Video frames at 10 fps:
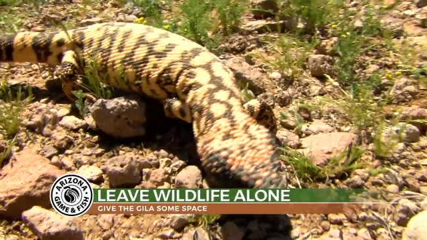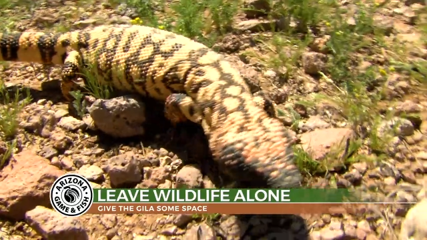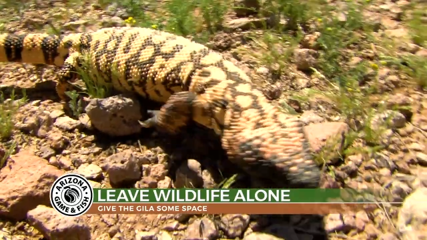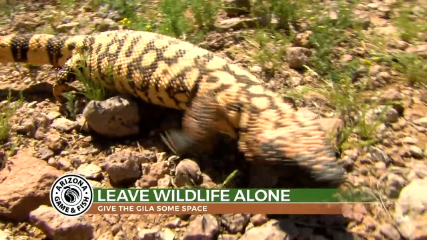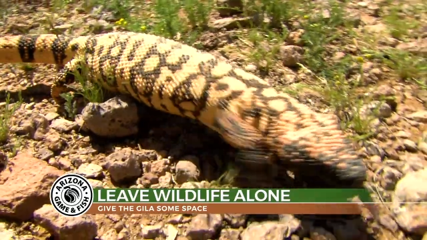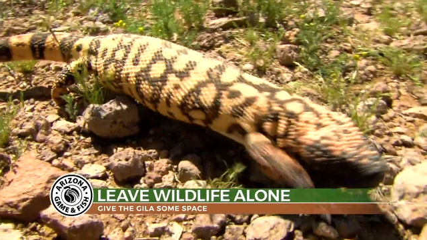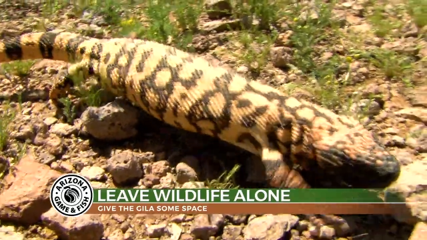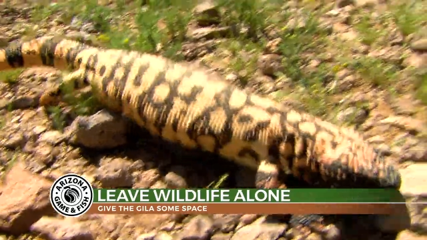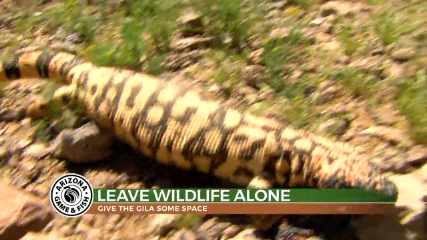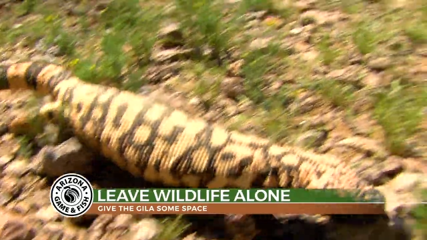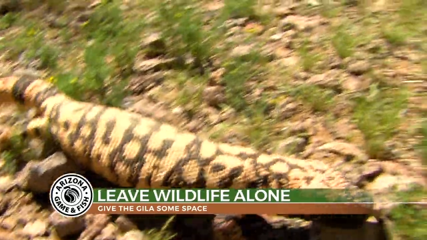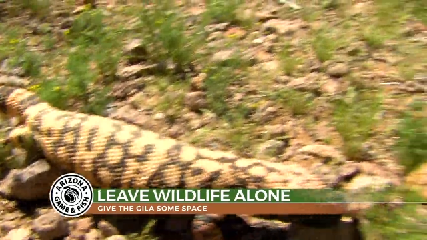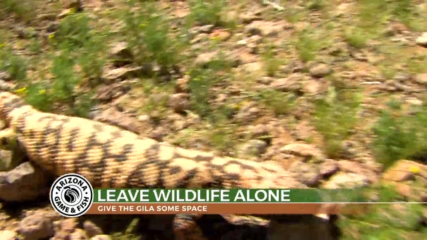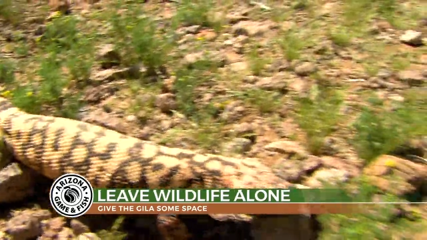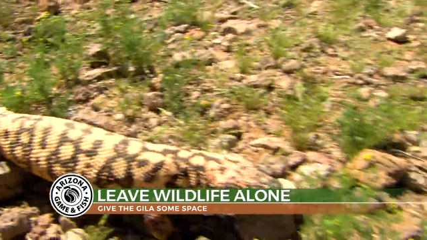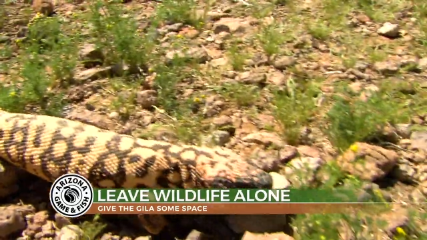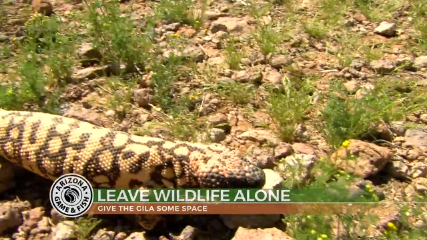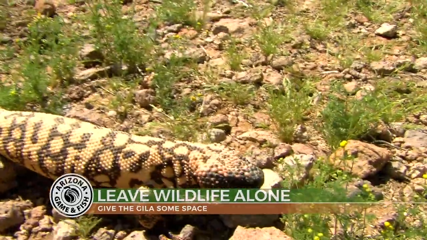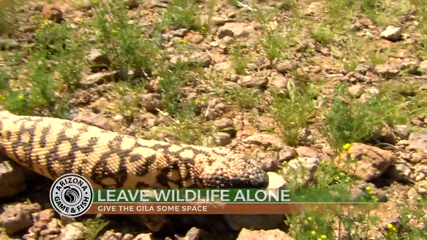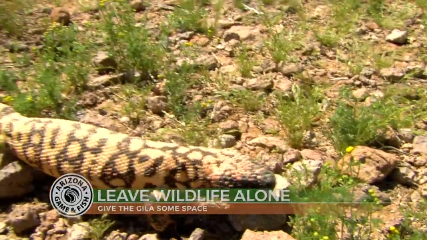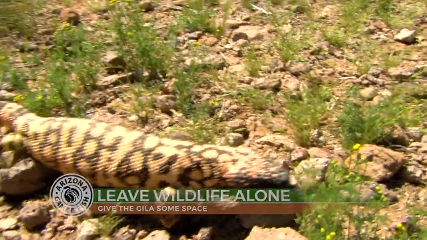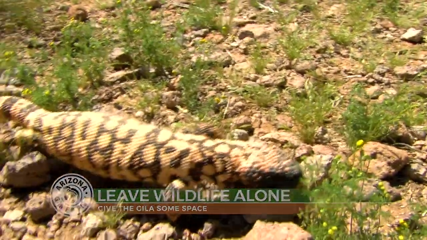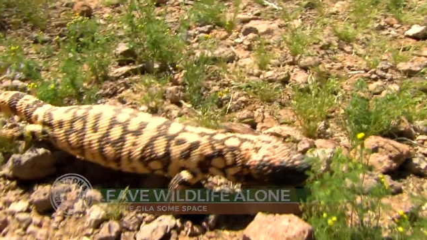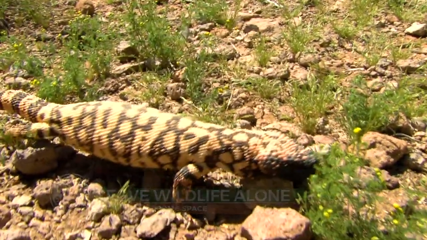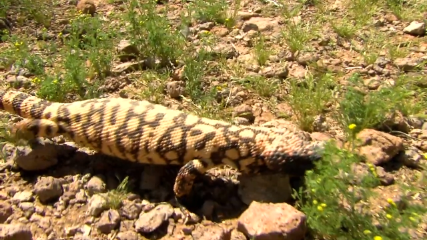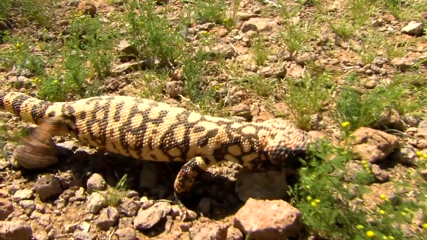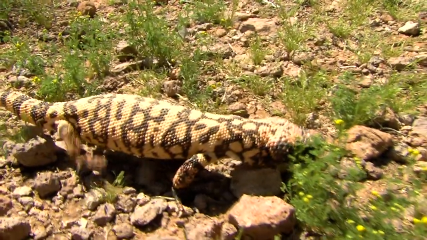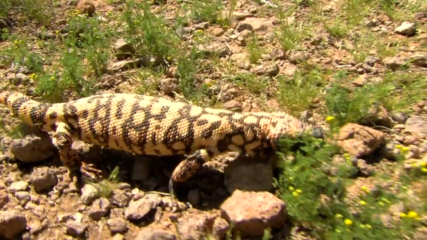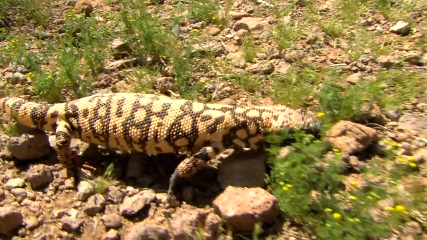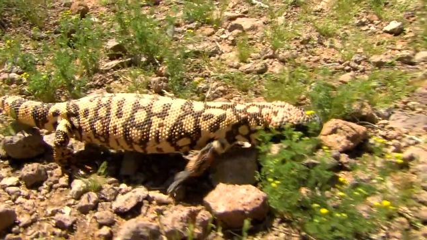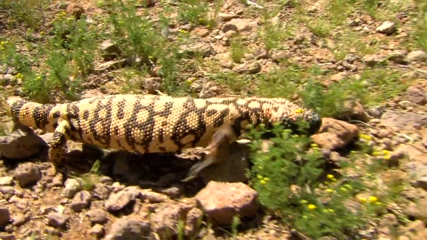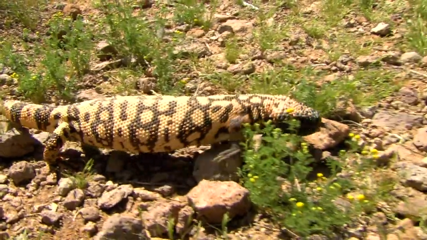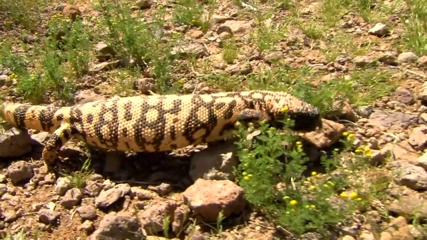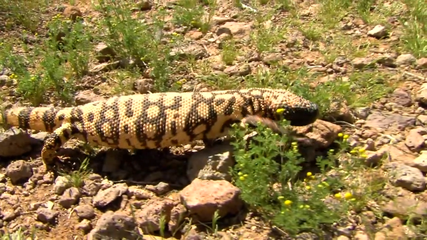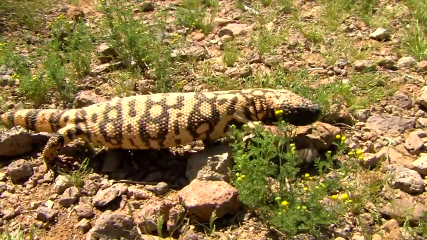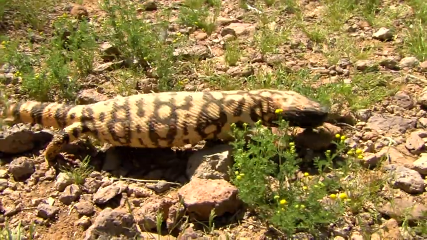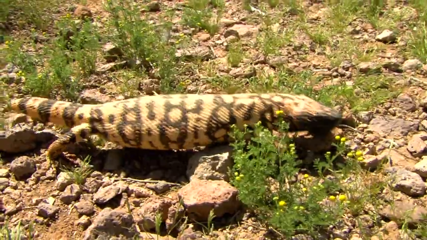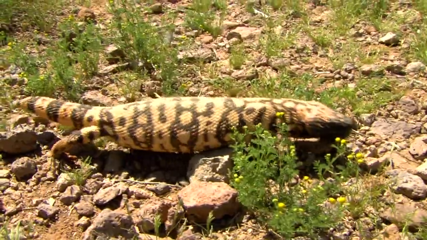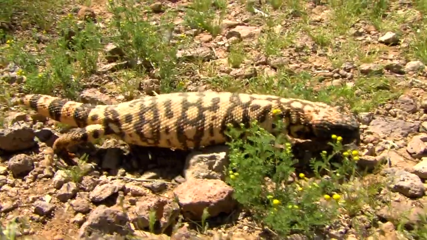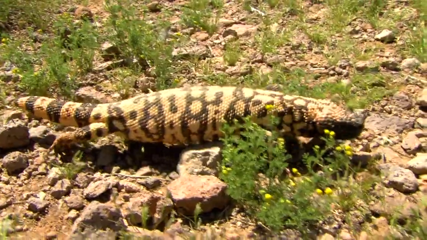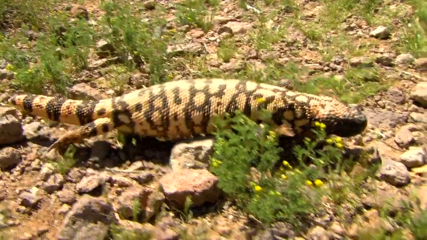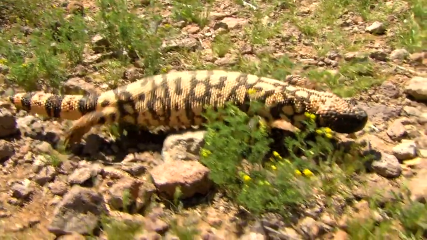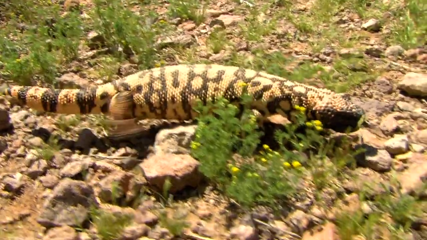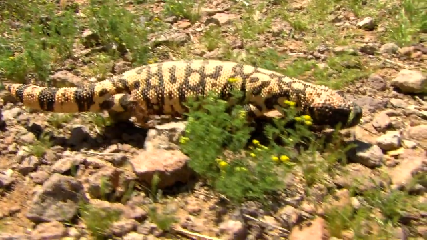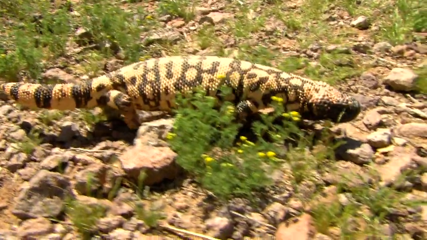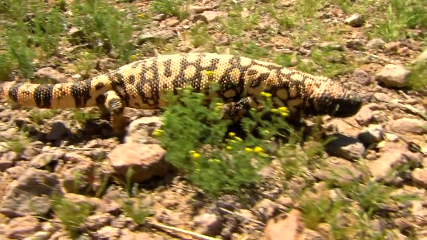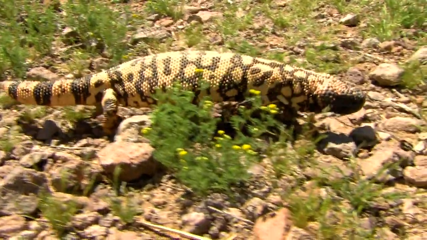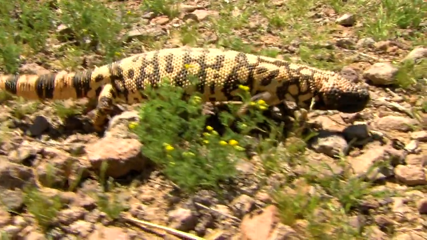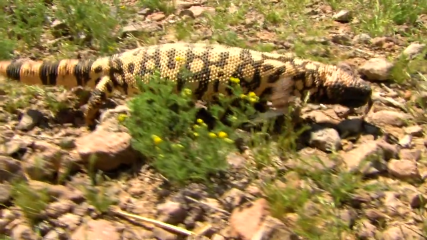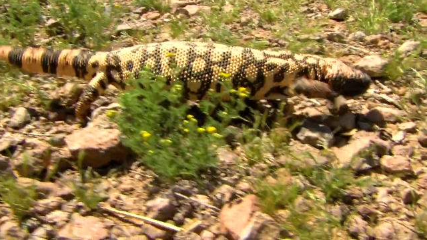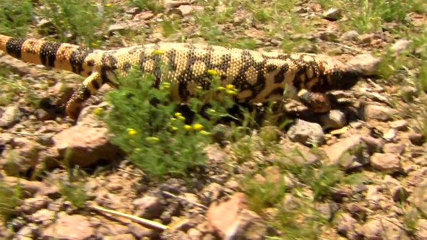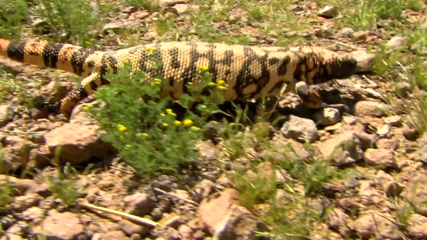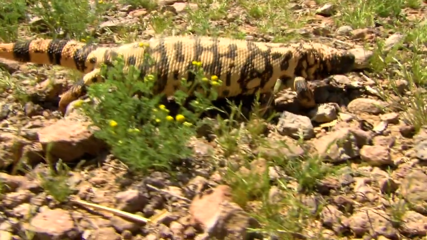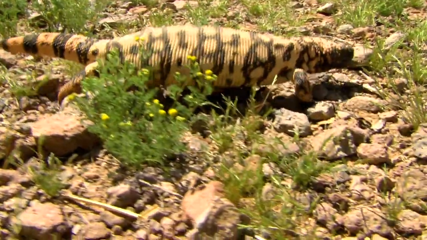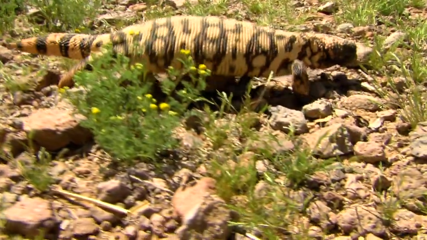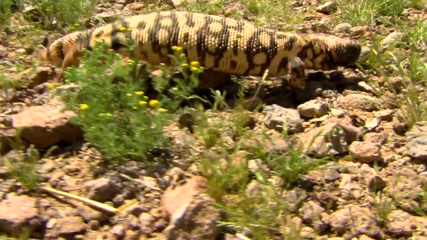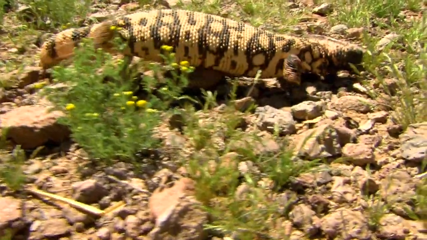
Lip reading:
[unreadable: no face in view]